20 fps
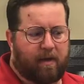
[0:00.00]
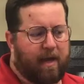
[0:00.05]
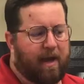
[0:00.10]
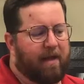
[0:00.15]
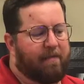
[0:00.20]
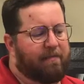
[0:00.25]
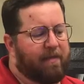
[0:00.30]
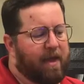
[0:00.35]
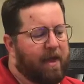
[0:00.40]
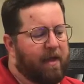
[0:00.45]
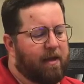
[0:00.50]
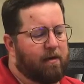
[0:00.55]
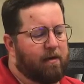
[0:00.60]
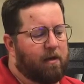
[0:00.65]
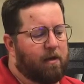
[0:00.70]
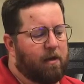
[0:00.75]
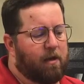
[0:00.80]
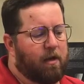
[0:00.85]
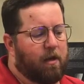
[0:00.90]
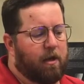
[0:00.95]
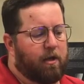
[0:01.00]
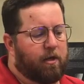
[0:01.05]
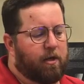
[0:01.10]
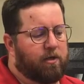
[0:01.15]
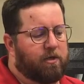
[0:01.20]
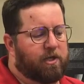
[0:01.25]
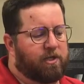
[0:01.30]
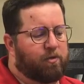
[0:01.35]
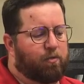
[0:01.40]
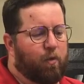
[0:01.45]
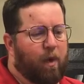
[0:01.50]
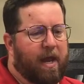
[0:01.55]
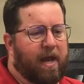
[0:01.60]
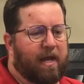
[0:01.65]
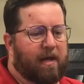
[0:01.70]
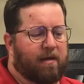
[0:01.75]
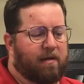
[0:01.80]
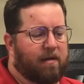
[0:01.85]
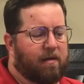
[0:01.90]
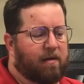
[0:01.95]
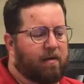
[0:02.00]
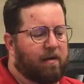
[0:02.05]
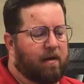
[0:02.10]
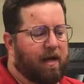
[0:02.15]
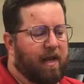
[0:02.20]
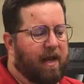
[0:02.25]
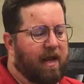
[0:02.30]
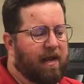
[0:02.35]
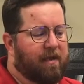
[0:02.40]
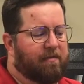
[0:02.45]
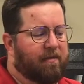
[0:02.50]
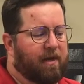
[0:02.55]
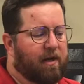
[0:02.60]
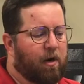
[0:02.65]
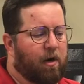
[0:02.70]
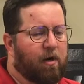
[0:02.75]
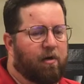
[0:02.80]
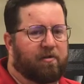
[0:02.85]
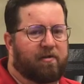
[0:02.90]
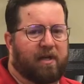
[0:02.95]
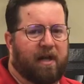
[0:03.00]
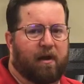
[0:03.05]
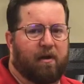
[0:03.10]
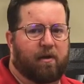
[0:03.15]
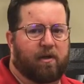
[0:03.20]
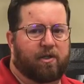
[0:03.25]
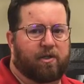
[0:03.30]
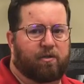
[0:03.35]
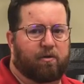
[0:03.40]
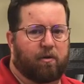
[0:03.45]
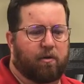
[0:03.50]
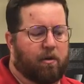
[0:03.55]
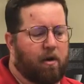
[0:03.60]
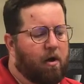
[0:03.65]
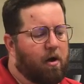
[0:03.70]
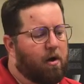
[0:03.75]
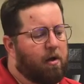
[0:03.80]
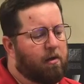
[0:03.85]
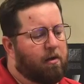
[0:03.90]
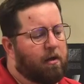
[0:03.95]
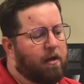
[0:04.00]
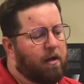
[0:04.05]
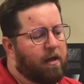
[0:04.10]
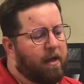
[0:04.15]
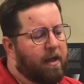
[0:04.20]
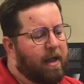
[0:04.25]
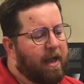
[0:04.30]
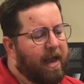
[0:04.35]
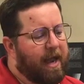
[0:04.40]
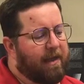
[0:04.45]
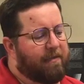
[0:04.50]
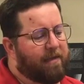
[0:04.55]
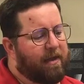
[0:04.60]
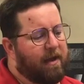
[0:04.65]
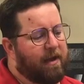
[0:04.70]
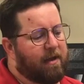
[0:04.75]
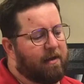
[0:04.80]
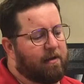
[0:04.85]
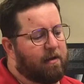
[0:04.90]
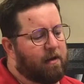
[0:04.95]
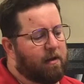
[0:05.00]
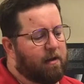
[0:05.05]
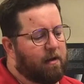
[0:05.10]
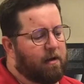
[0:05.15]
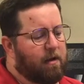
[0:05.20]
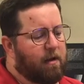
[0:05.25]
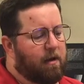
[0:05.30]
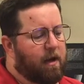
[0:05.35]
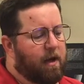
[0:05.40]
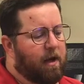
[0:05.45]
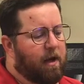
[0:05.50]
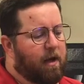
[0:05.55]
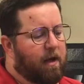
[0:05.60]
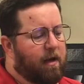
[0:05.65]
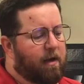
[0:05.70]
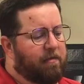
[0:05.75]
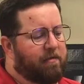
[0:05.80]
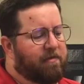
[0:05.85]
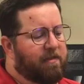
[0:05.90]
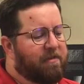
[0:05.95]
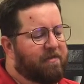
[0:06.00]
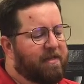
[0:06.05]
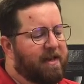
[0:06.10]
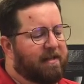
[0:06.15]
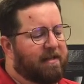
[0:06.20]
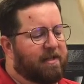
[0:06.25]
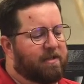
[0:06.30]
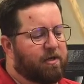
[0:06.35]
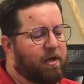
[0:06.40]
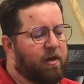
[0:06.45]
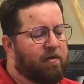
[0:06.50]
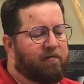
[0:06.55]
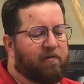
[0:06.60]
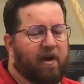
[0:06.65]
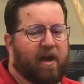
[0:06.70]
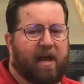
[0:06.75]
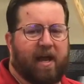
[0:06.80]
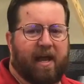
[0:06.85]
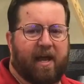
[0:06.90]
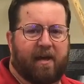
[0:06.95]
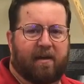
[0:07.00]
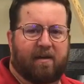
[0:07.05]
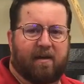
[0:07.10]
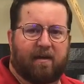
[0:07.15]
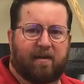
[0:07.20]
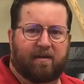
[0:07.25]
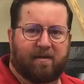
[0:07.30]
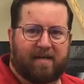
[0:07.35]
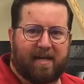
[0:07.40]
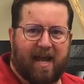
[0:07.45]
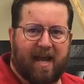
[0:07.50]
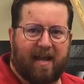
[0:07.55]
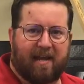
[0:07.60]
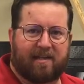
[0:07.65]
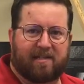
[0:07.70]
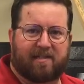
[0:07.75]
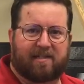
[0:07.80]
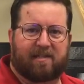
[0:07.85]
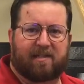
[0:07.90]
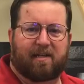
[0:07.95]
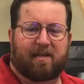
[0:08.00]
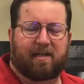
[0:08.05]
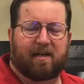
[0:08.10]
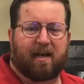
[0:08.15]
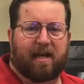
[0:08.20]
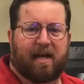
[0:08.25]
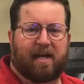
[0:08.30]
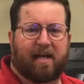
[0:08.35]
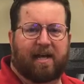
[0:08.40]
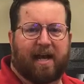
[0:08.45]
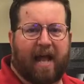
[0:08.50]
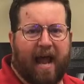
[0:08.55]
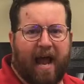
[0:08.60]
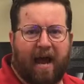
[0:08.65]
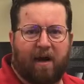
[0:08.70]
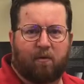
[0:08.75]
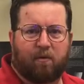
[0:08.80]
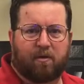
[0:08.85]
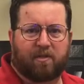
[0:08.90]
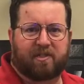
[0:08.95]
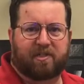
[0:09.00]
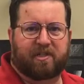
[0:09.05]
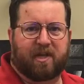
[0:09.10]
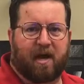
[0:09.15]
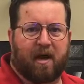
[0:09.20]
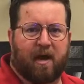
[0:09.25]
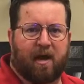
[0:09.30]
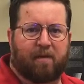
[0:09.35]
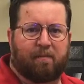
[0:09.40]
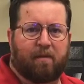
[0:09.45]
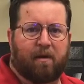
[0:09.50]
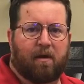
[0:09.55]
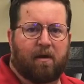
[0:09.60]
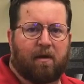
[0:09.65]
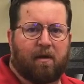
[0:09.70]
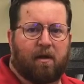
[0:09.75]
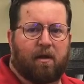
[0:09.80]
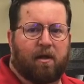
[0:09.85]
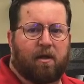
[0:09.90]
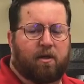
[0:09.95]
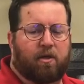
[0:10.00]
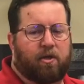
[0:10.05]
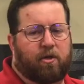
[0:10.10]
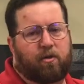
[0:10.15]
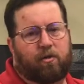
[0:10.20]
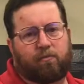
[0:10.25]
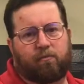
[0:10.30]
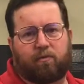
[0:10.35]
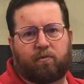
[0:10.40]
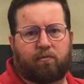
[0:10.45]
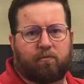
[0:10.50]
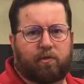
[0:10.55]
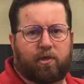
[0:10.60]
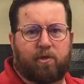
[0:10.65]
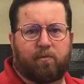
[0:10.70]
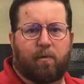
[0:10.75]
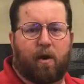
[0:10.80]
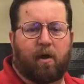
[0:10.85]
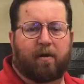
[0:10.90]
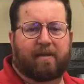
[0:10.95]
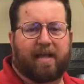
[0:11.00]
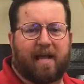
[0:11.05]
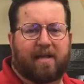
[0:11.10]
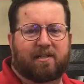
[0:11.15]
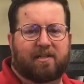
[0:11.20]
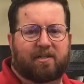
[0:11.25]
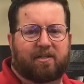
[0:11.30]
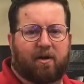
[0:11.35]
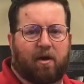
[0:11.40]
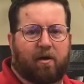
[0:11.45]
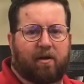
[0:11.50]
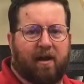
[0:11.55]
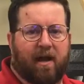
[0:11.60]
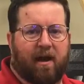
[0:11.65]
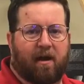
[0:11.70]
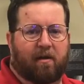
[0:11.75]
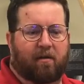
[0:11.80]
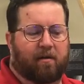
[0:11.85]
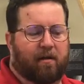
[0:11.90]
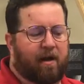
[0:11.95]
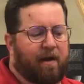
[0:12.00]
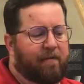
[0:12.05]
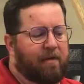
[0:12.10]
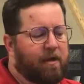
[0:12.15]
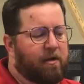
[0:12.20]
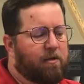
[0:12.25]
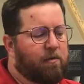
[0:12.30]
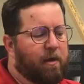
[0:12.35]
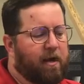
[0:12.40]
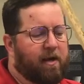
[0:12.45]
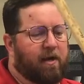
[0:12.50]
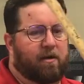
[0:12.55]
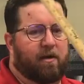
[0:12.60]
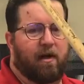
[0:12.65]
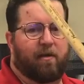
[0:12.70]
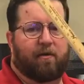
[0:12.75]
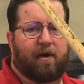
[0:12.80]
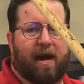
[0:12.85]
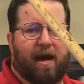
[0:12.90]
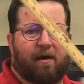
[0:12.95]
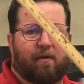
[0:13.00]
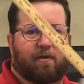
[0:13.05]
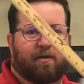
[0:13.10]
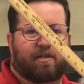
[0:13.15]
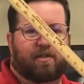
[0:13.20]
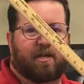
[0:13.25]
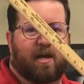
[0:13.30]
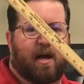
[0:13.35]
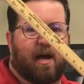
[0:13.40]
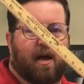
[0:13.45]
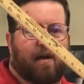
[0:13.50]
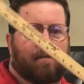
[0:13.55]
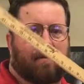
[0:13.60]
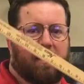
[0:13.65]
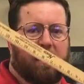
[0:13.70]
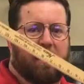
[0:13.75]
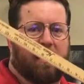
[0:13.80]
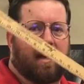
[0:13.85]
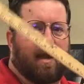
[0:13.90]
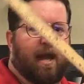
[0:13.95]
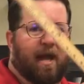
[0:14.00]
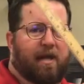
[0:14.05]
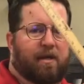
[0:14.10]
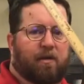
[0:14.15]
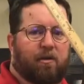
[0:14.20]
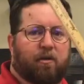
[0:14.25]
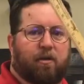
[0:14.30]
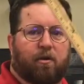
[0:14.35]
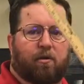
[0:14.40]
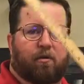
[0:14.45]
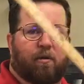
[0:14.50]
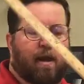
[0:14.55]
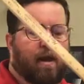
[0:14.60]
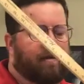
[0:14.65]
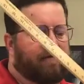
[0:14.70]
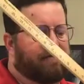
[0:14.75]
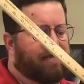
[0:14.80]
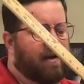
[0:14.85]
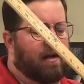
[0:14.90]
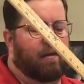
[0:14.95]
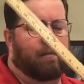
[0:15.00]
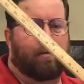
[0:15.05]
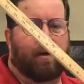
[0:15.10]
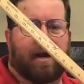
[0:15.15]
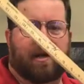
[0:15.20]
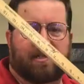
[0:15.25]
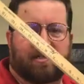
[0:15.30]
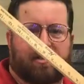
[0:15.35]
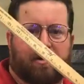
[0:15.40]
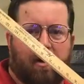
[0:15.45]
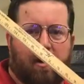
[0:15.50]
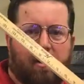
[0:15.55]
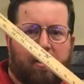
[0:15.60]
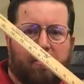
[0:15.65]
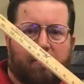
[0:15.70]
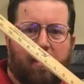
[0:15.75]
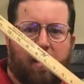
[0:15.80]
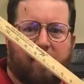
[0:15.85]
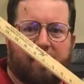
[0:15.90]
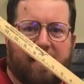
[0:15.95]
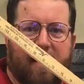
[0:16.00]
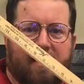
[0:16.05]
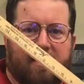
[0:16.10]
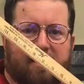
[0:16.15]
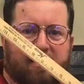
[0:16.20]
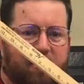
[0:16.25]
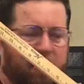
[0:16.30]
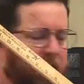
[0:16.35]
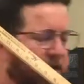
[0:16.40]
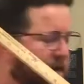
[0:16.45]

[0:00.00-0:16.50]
And then you just wait, and the Earth carries you along, and then the thing that's overhead next, in an hour's time, you mark that star down. And then you wait another hour's time, and you look around and find a bright star, and you mark that star